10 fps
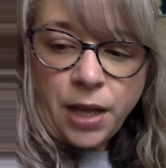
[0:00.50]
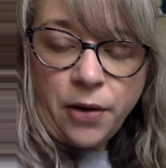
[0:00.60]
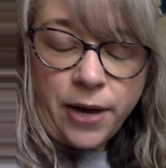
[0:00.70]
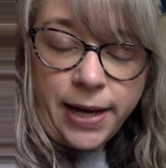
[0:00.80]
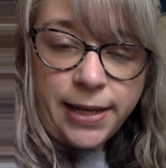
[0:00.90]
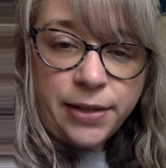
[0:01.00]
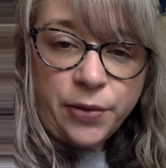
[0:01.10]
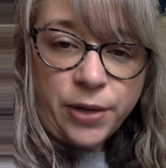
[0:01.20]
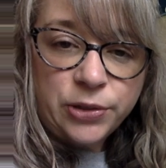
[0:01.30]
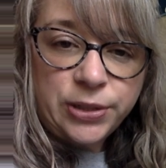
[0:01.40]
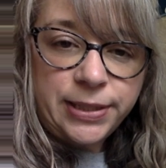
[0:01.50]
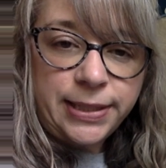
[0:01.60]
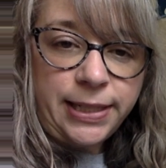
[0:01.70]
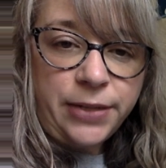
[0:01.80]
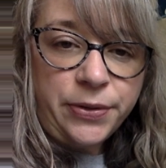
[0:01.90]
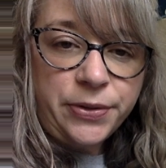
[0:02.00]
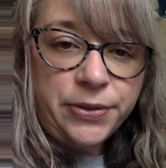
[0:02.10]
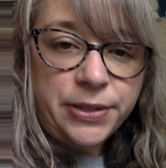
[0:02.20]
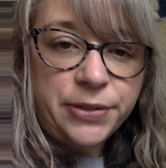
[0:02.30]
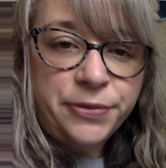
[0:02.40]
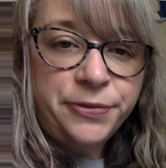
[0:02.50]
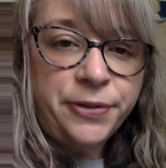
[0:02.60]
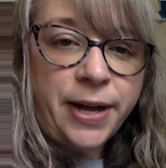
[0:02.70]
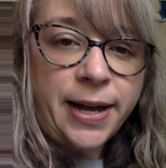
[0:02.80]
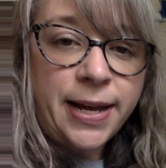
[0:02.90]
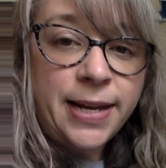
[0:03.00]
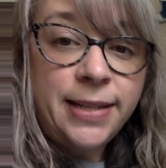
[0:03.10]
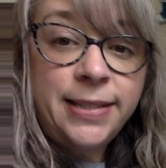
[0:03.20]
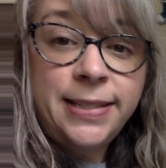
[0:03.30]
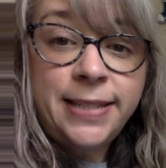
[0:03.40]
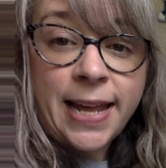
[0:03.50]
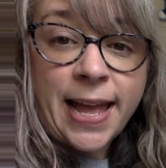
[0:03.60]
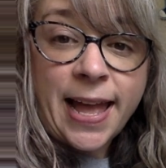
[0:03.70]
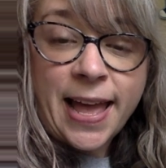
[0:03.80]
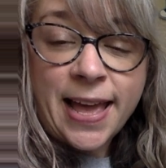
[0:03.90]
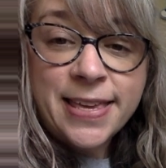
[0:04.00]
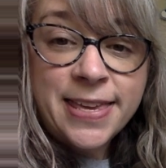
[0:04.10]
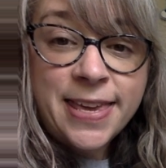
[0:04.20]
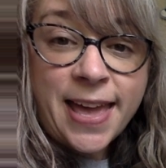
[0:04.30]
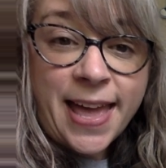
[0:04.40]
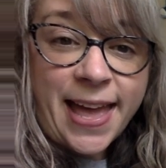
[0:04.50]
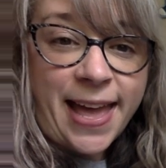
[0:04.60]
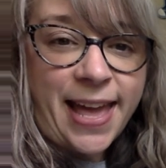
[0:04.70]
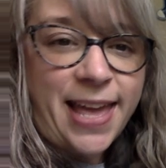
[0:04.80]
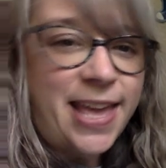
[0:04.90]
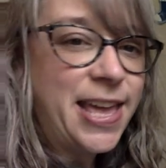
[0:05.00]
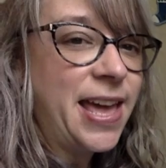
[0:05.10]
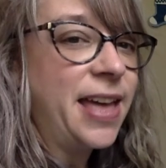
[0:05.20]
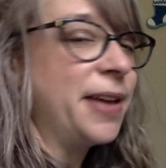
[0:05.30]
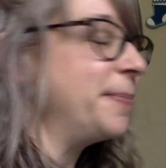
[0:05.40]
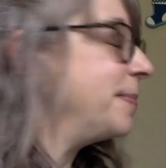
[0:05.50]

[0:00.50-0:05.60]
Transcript: All right, hello Washington Eagles. It's Friday. Yay.